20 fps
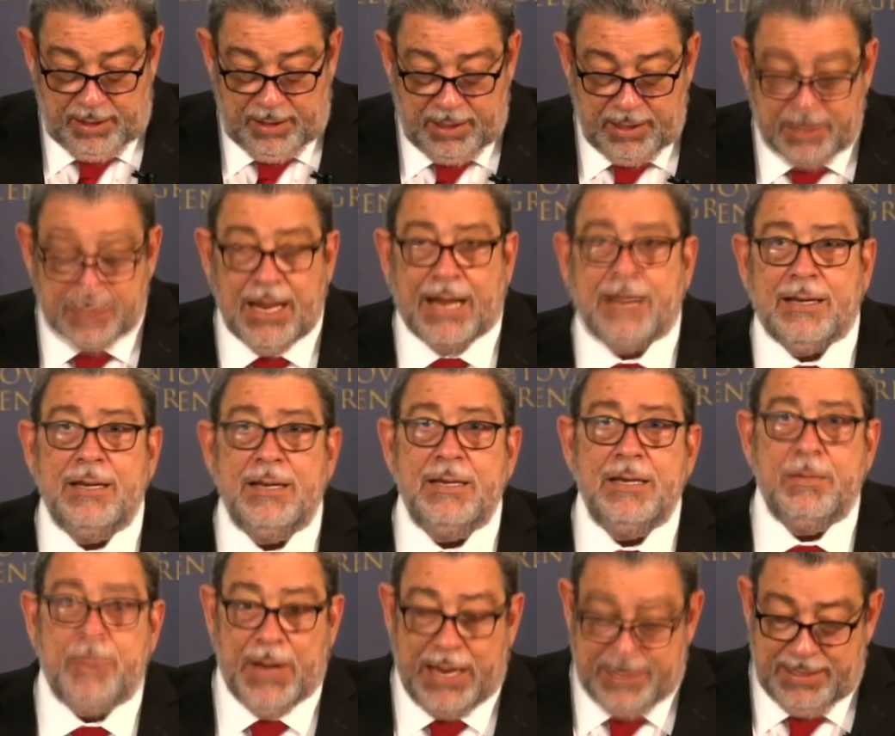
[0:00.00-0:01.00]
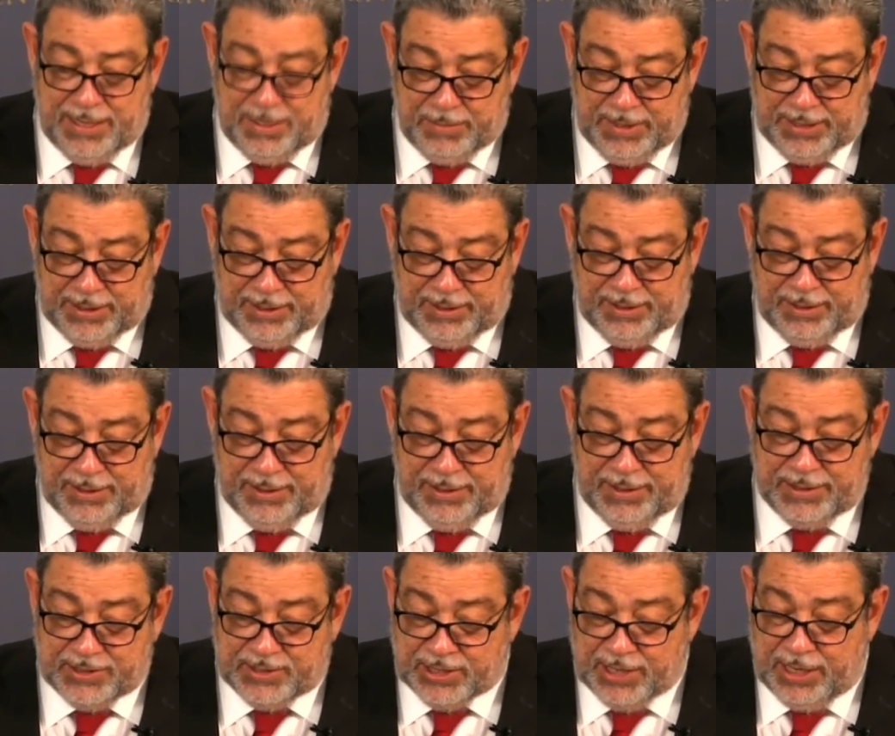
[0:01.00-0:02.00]
In tackling the pandemic
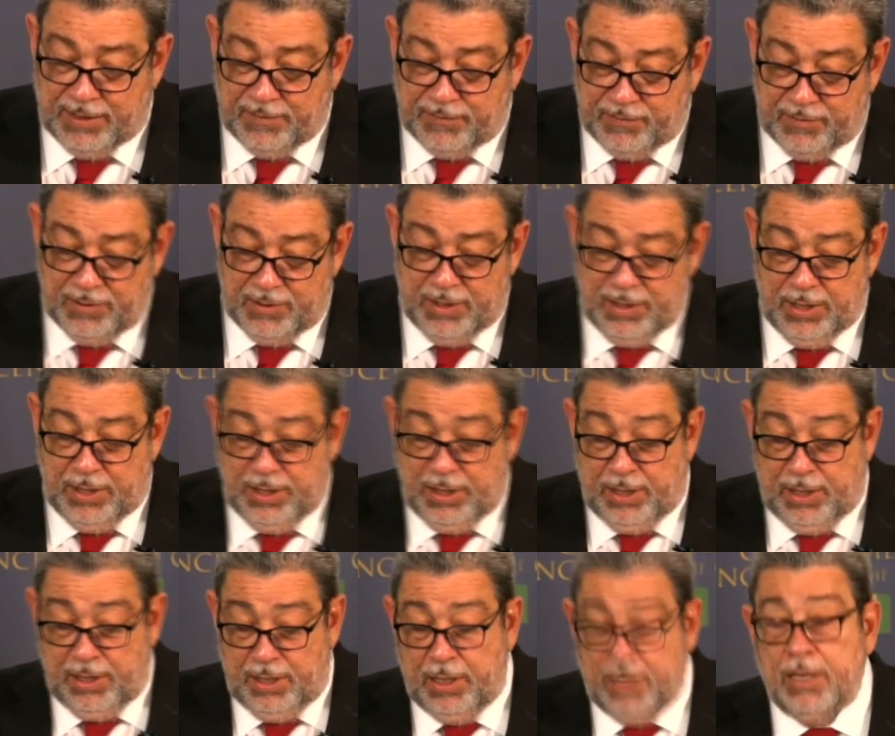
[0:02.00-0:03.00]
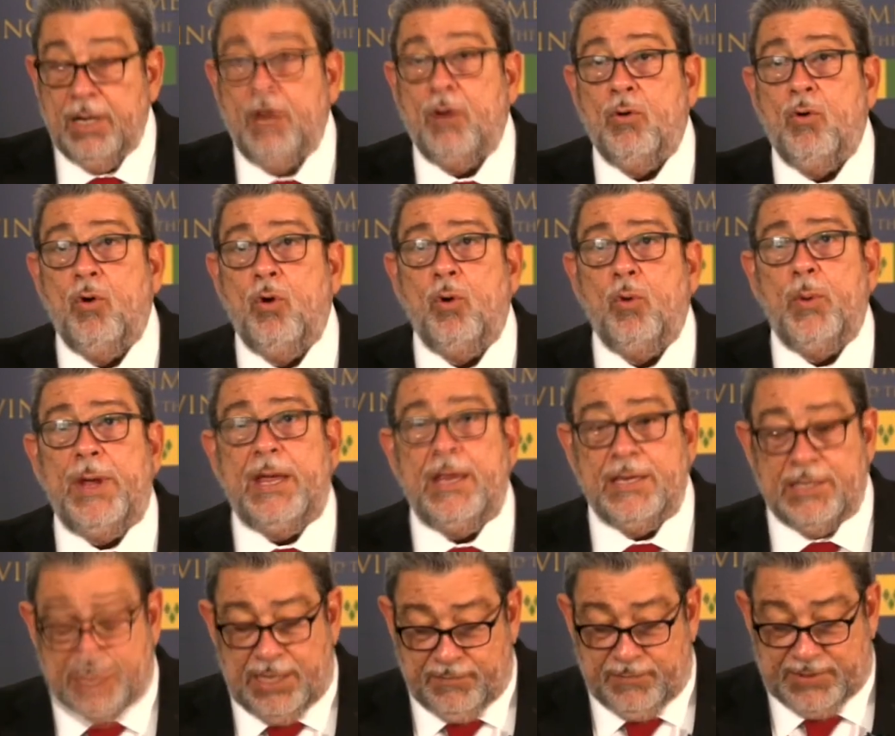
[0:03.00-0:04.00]
itself, the old
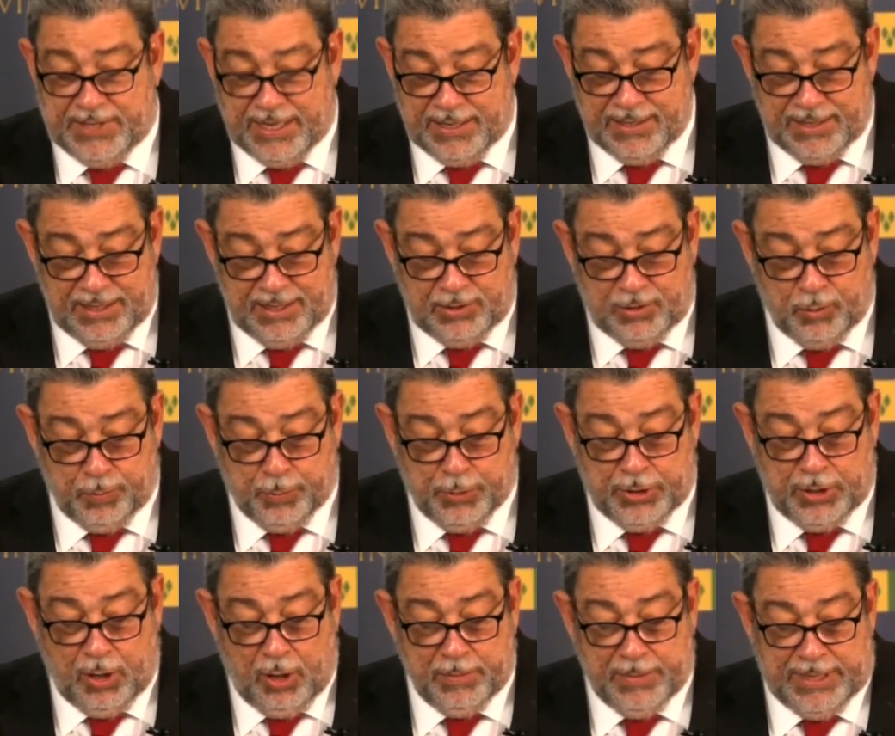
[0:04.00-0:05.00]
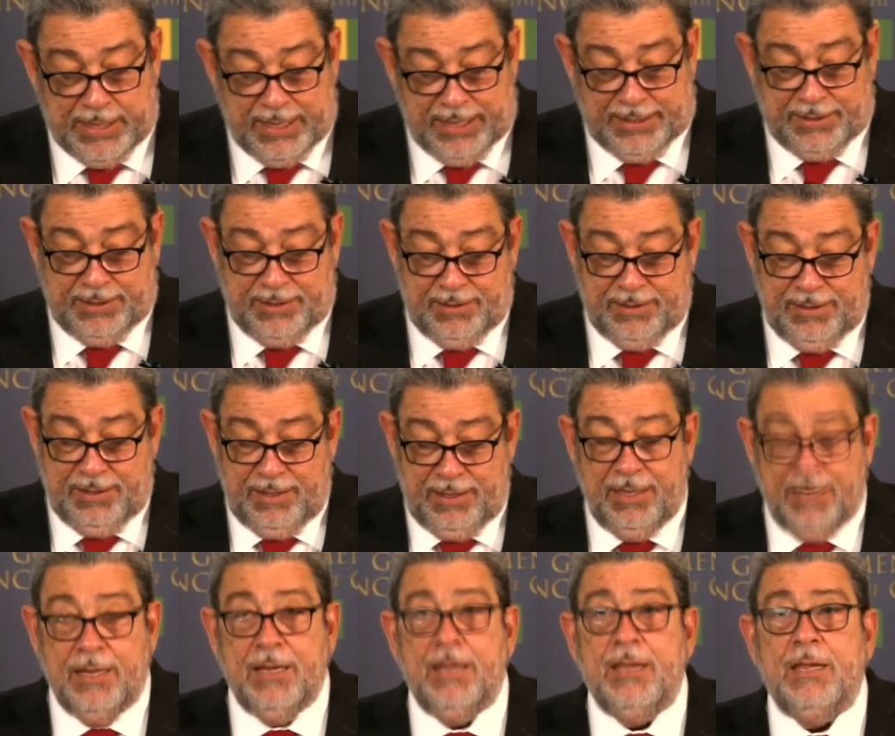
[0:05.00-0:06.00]
ways have tended to predominate,
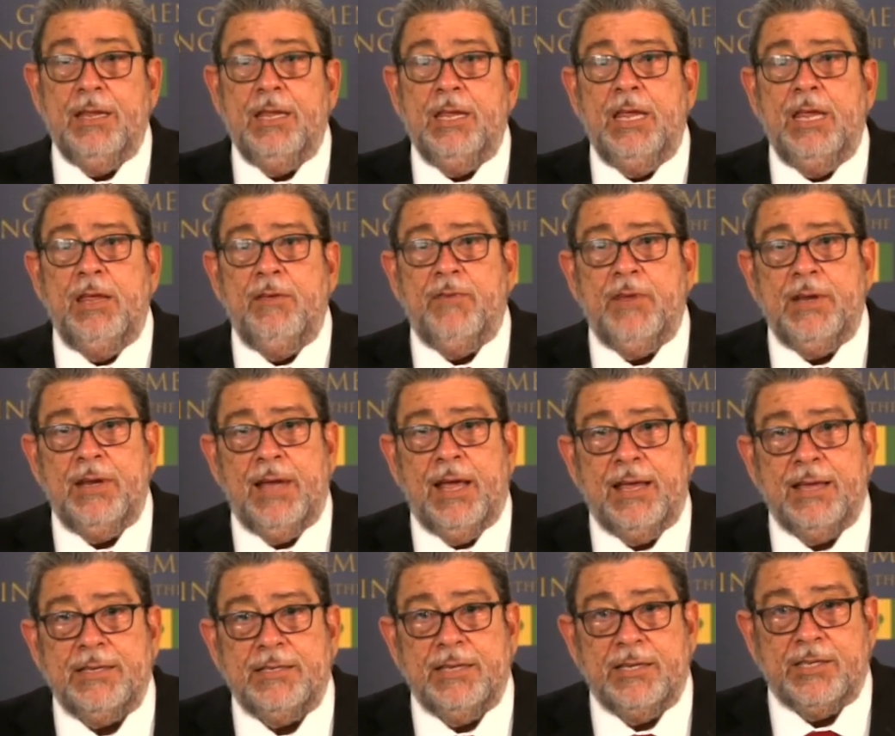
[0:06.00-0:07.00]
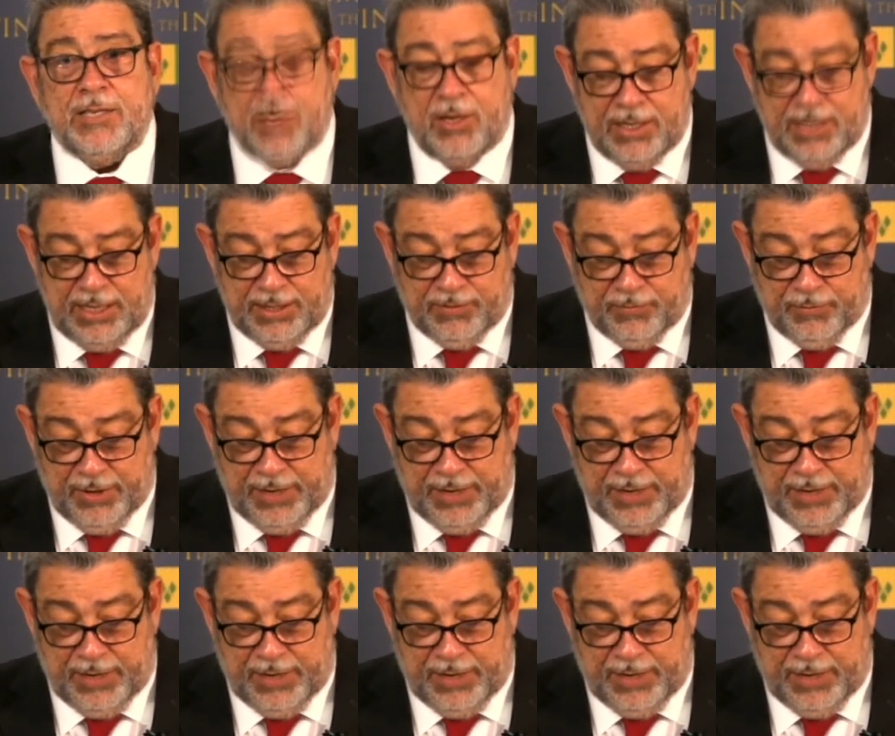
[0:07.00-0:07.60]
even as the sunlit